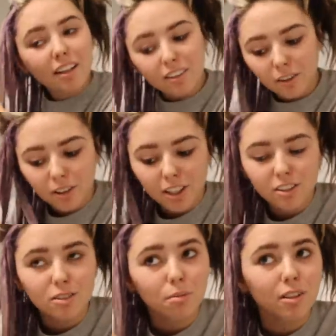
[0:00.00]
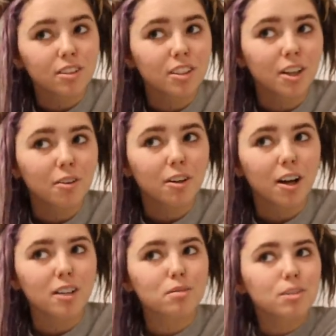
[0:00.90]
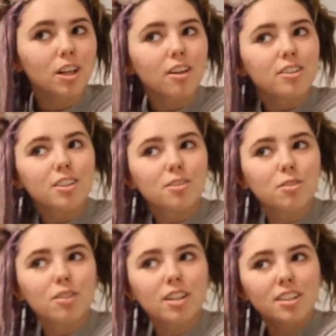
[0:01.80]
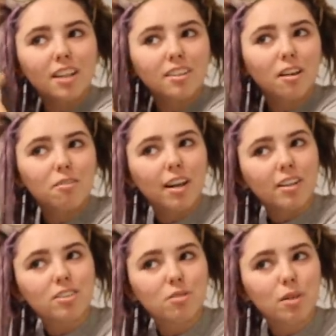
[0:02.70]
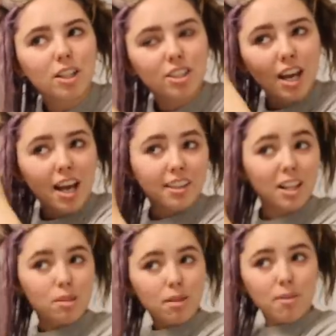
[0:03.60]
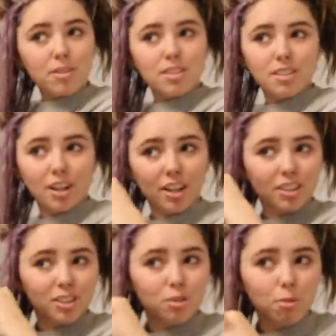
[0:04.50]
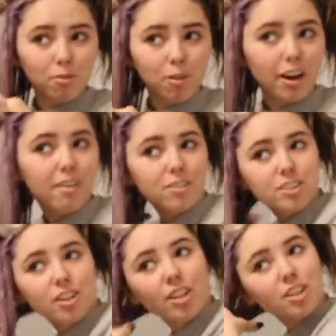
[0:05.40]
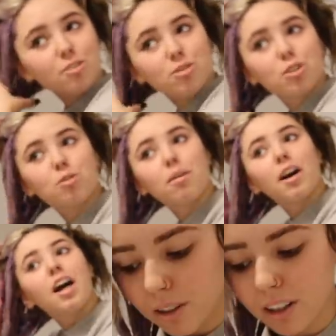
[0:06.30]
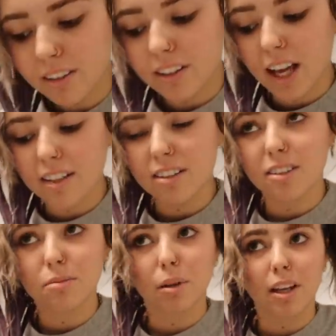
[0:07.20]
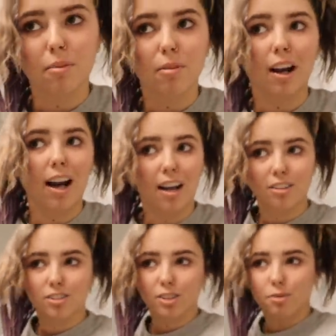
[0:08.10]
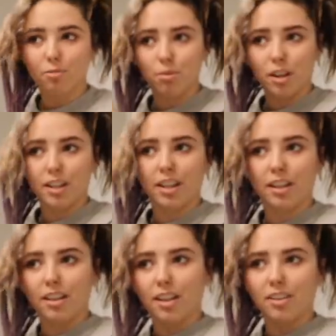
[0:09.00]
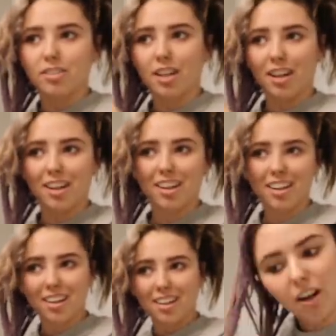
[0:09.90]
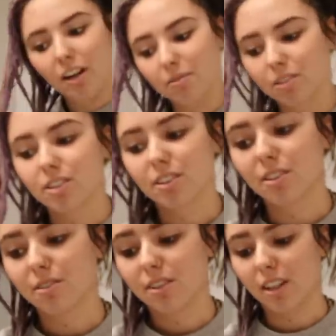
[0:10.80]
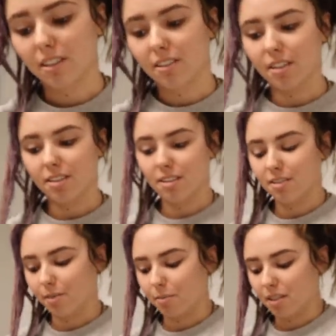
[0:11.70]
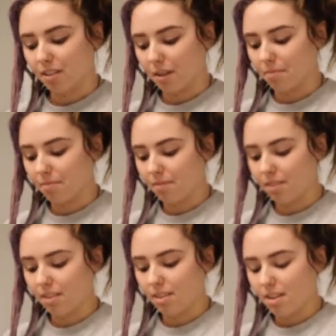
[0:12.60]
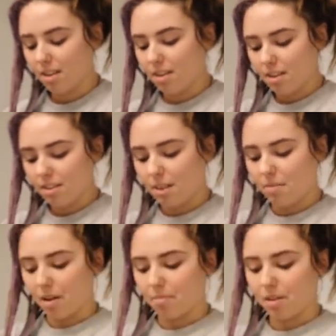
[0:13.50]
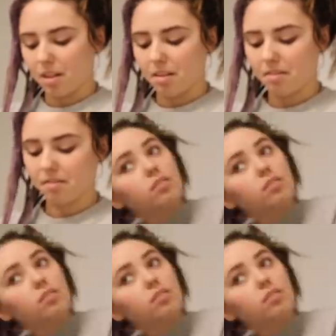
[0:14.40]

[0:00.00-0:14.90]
like, low-key just wants to go to cosmetology school because I love hair so much. That's what I was gonna do before I ever started YouTube. We're on the last little bit and we're actually running out of hair dye. Alright, we'll just use this because it's from the same company.